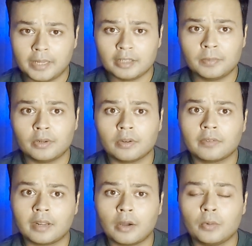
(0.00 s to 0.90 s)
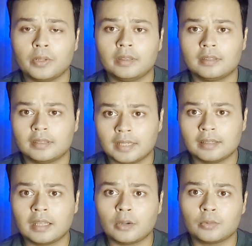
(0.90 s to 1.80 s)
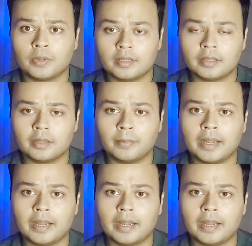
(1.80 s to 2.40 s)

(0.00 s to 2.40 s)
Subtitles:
of Rahu in the 6th house will turn bad.